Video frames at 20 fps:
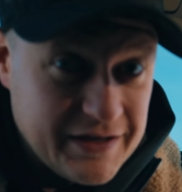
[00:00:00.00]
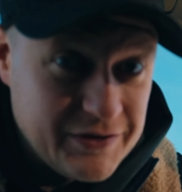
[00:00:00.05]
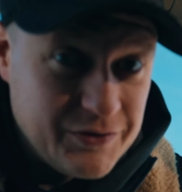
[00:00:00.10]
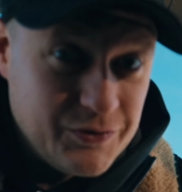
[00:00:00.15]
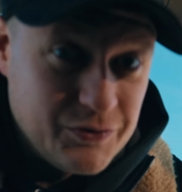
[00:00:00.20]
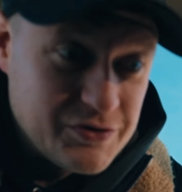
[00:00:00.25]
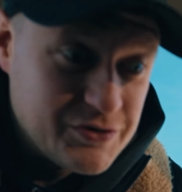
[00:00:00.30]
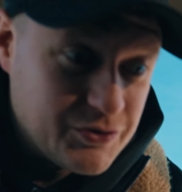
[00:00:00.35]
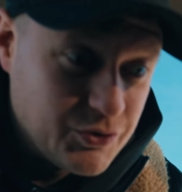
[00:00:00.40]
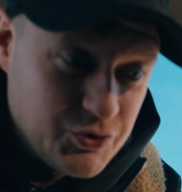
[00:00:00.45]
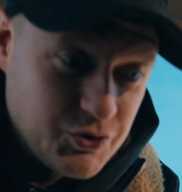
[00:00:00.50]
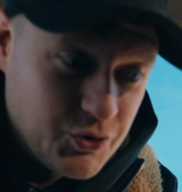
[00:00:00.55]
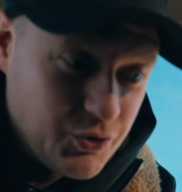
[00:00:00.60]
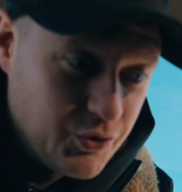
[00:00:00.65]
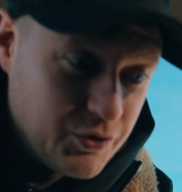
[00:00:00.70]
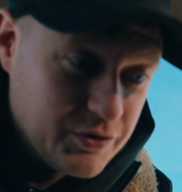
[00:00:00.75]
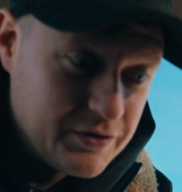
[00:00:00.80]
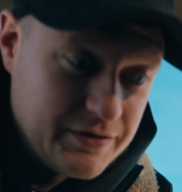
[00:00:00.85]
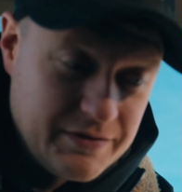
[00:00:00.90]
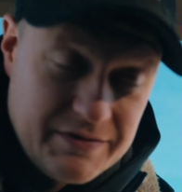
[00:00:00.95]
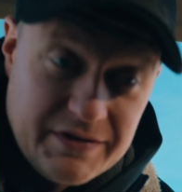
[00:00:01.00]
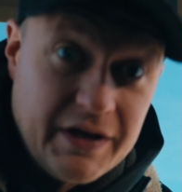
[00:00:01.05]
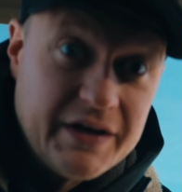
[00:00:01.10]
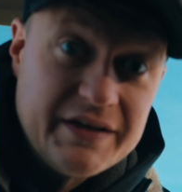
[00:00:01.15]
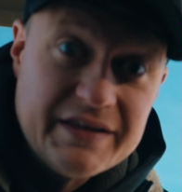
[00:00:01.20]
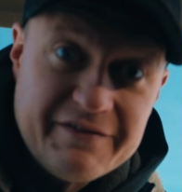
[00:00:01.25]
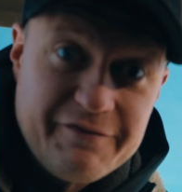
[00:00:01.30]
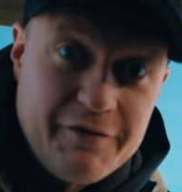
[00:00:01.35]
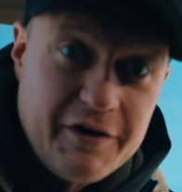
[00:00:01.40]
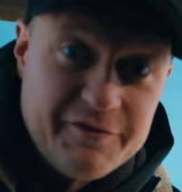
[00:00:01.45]
use to shoot
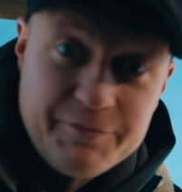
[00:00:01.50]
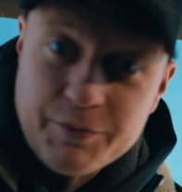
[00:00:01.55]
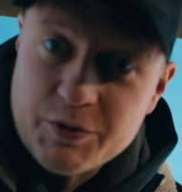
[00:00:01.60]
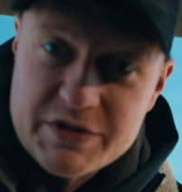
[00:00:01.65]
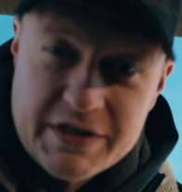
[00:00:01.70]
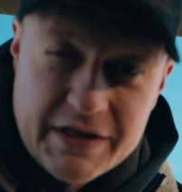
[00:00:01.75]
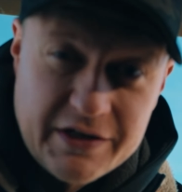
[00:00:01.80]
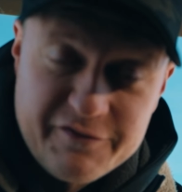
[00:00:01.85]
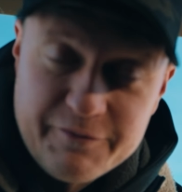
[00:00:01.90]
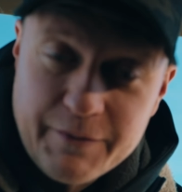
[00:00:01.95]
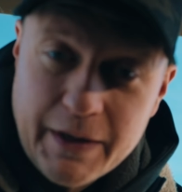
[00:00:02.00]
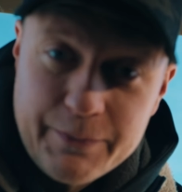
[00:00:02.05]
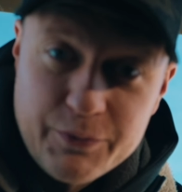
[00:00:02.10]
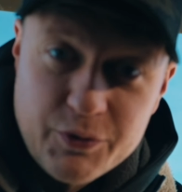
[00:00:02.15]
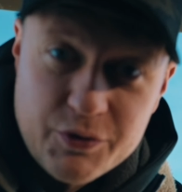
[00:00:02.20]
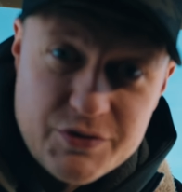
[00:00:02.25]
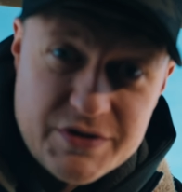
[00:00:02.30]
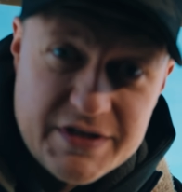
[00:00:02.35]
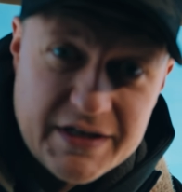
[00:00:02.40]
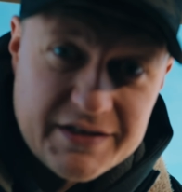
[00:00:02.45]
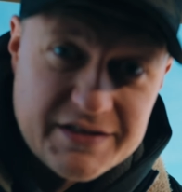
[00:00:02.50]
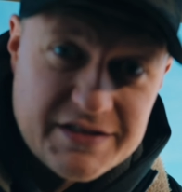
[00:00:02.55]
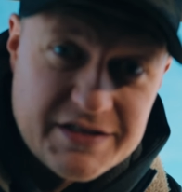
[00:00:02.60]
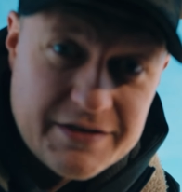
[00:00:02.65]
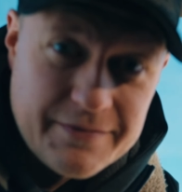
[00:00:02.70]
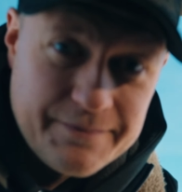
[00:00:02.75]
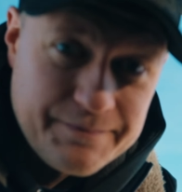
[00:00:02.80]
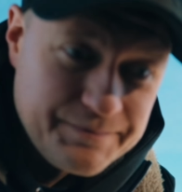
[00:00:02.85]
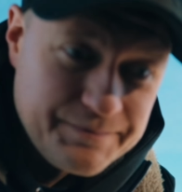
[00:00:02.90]
95% of my projects.